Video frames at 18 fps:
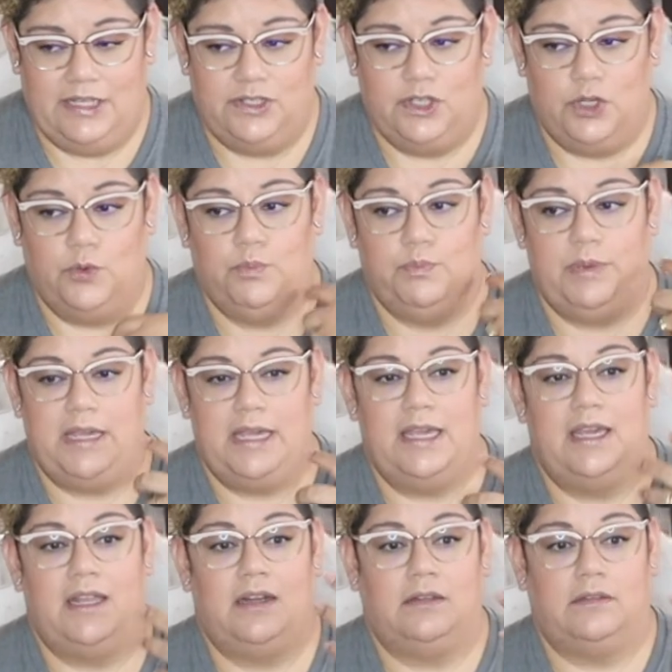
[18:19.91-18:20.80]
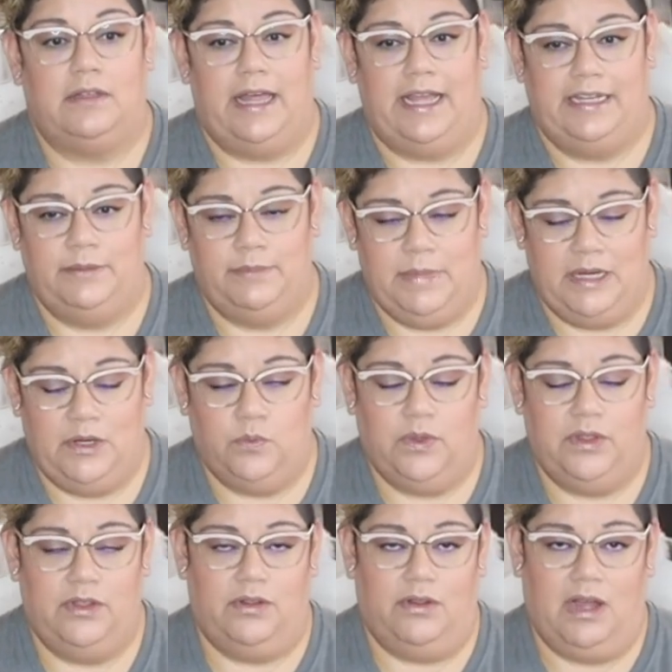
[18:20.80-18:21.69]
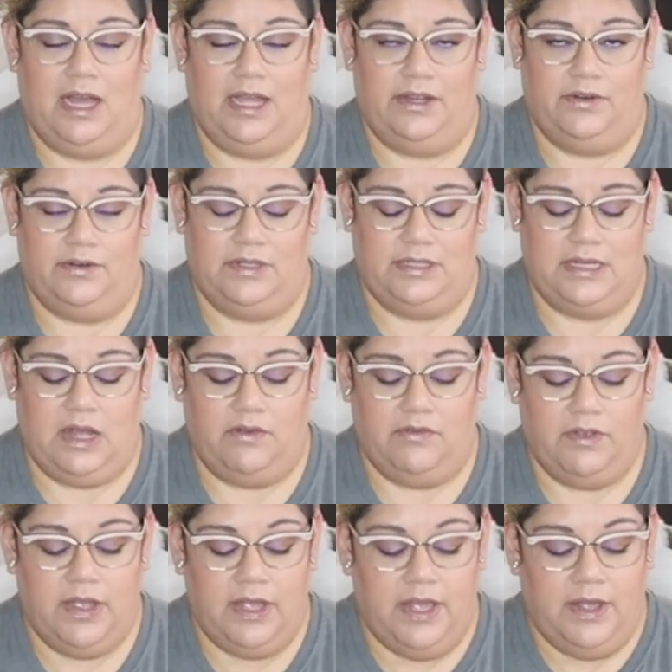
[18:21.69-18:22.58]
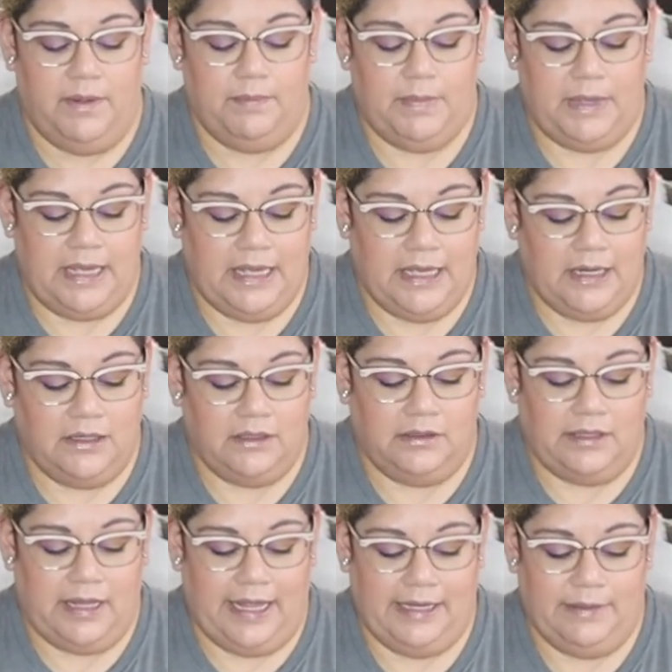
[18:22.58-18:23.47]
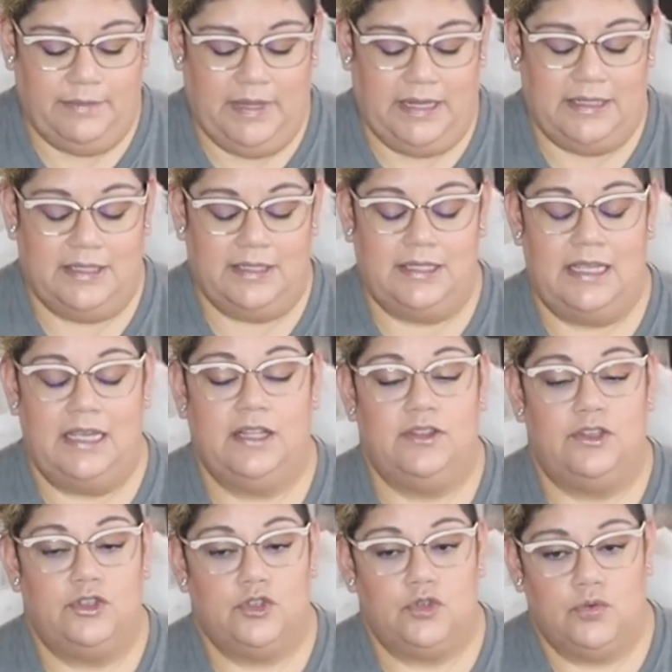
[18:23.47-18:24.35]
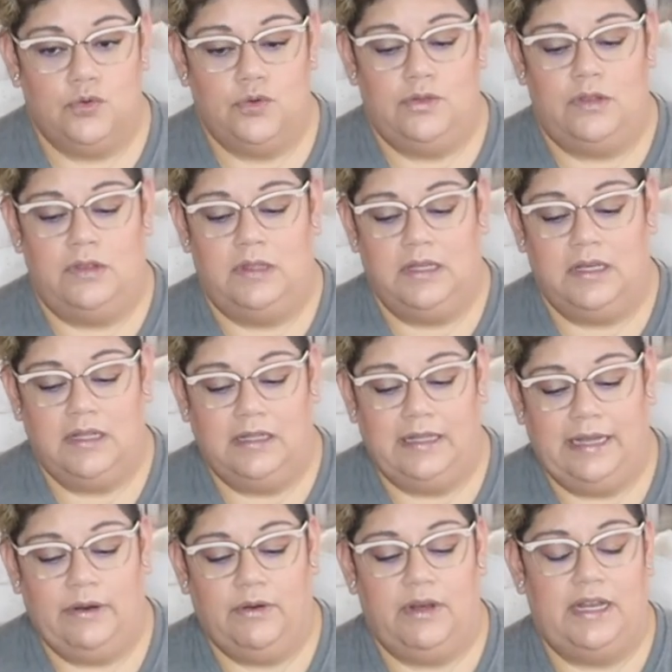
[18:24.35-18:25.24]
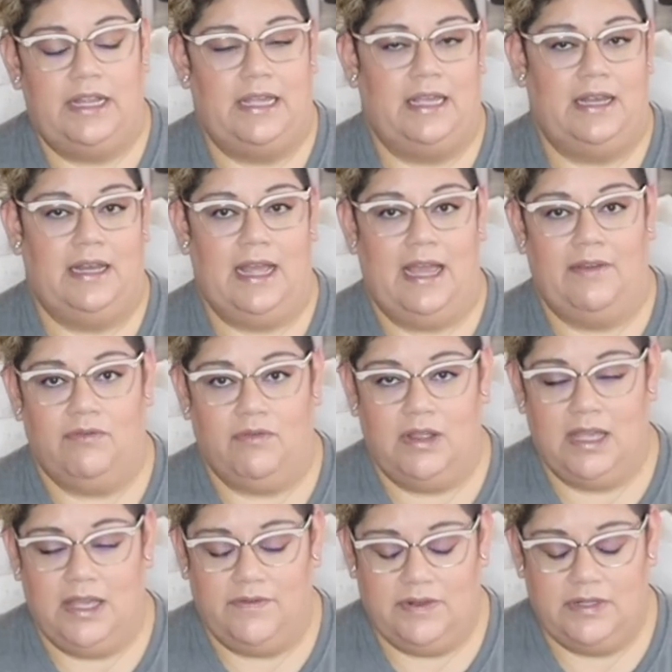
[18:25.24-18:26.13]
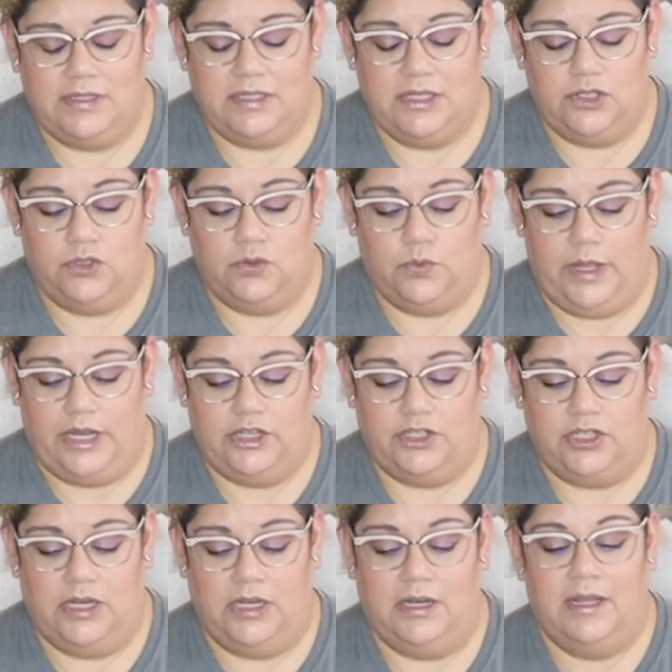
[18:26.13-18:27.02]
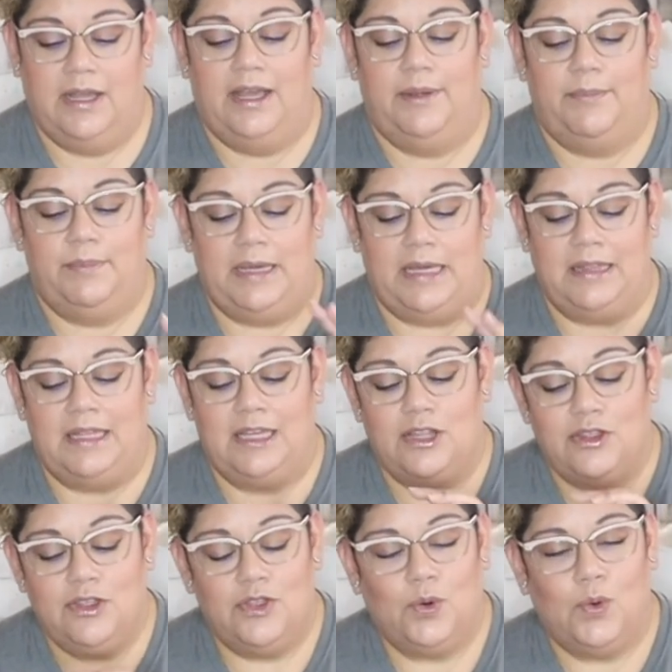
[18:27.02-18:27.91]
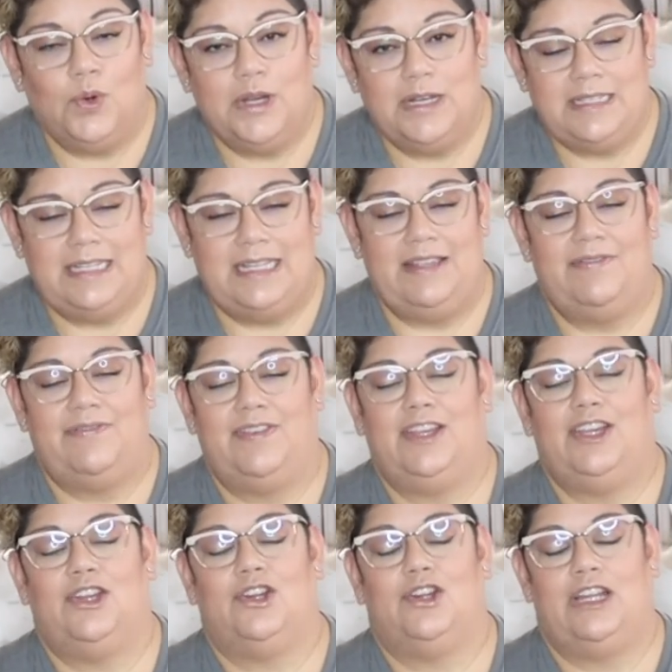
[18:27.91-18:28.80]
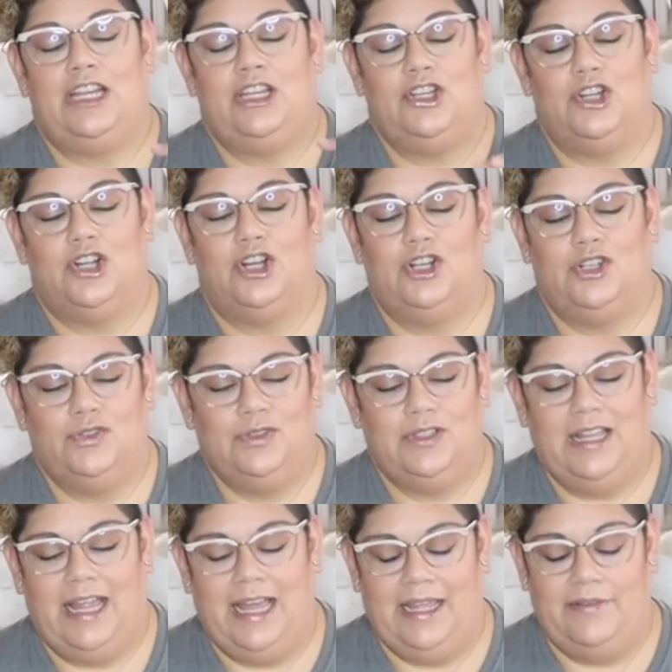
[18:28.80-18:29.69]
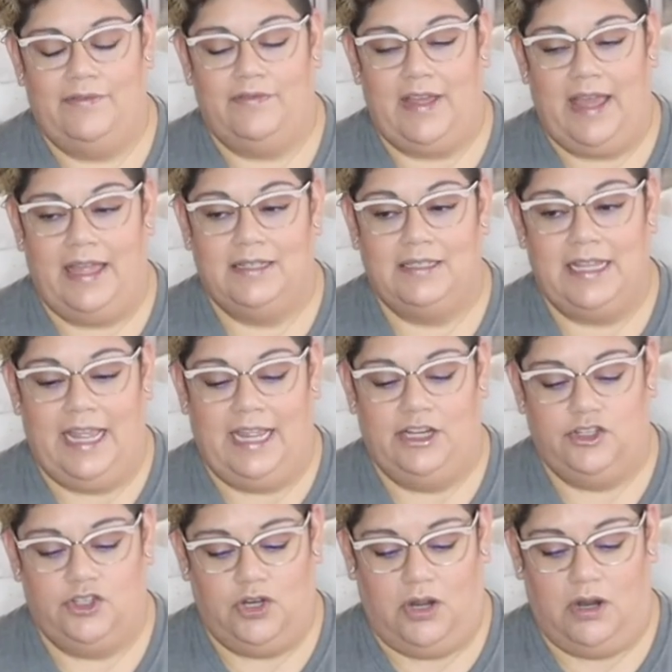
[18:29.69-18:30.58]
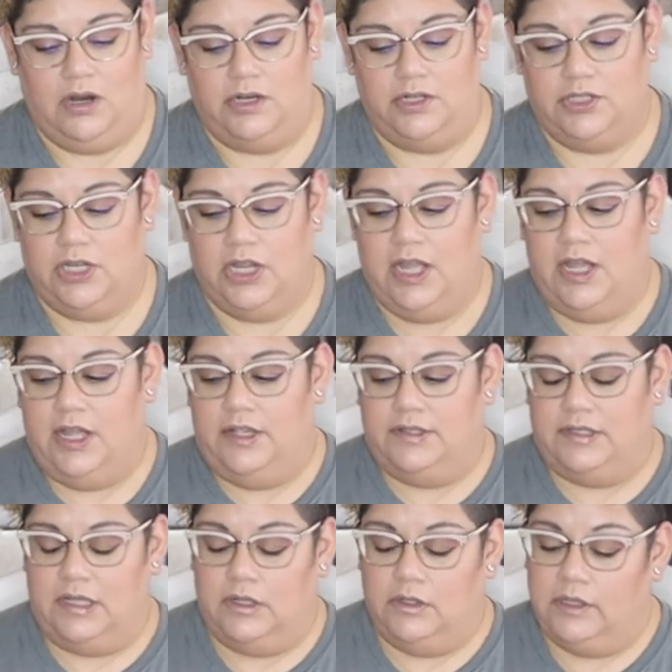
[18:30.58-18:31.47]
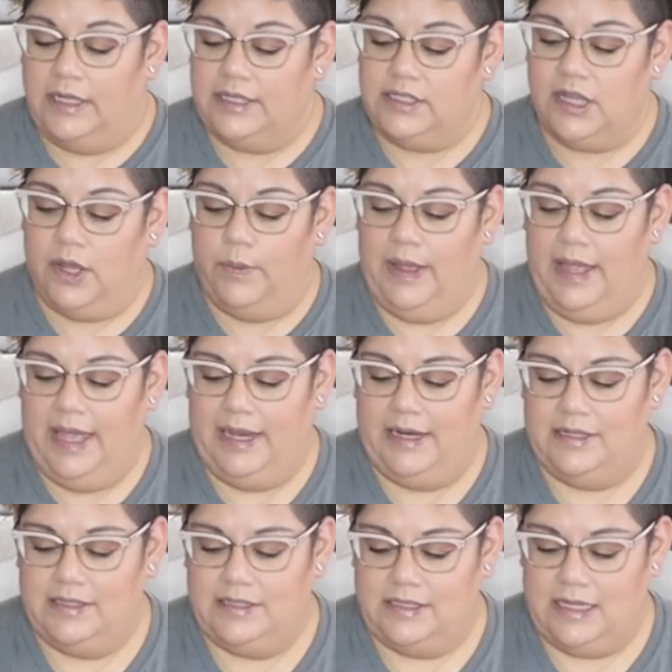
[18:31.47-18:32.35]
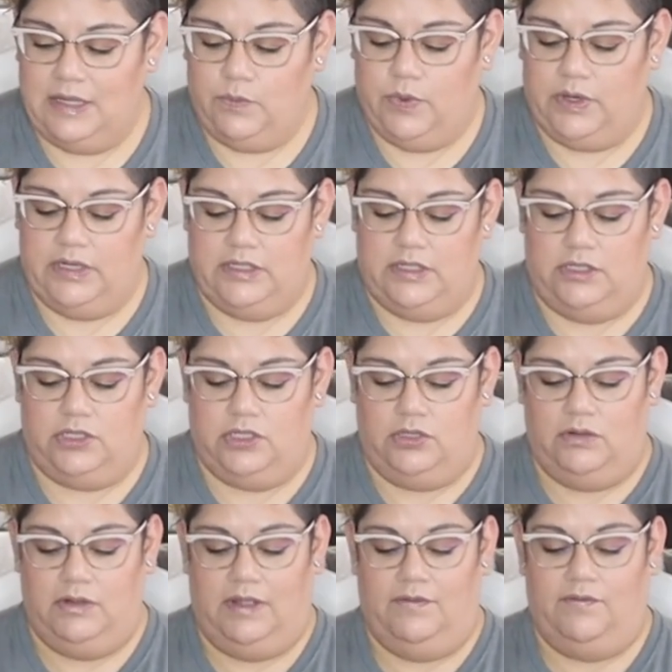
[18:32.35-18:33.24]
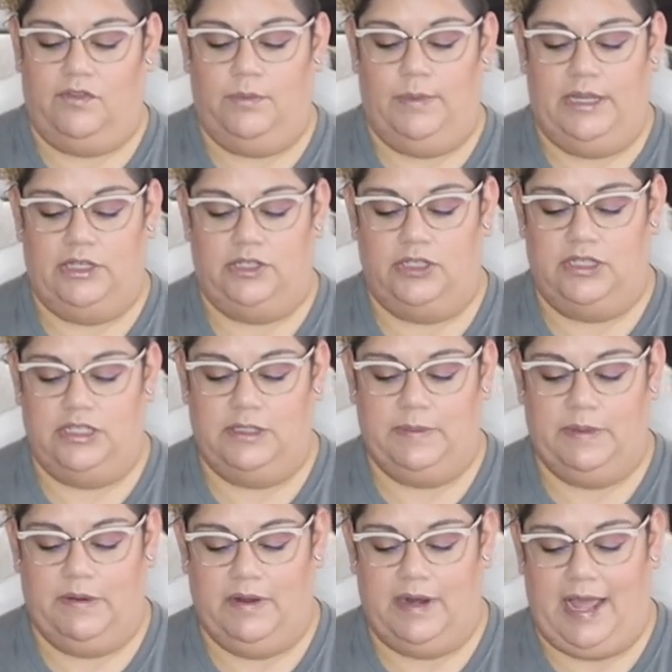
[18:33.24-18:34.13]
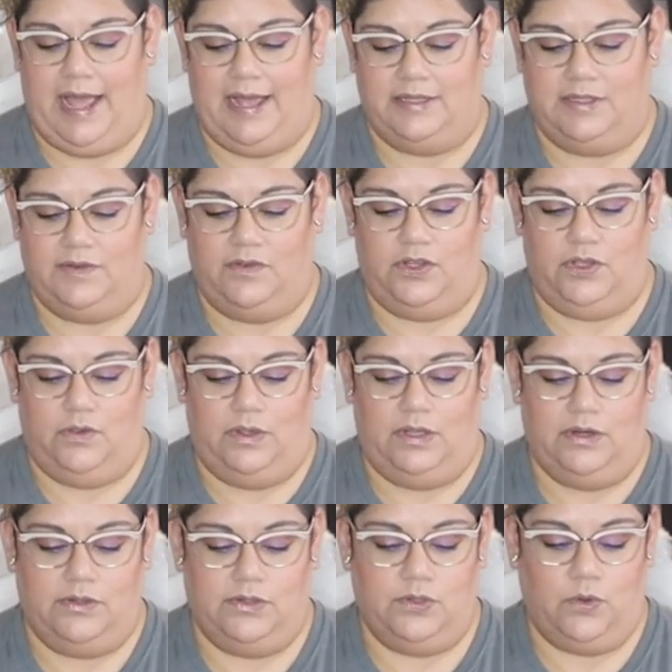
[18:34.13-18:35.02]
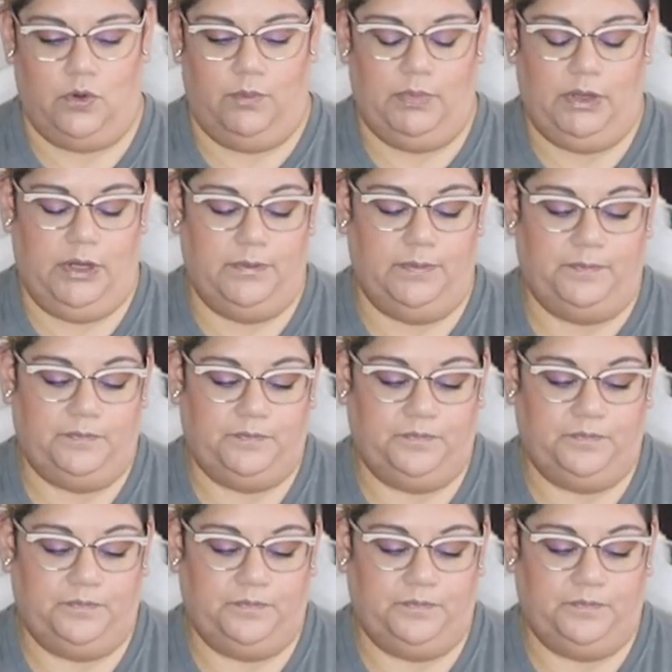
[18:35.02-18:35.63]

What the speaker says: So be in alignment with your higher self, be in alignment, seek the truth and the clarity in every given situation, be the authority figure in your own life, and take charge. So let's go ahead and see what additional information Spirit has for you here, Scorpio.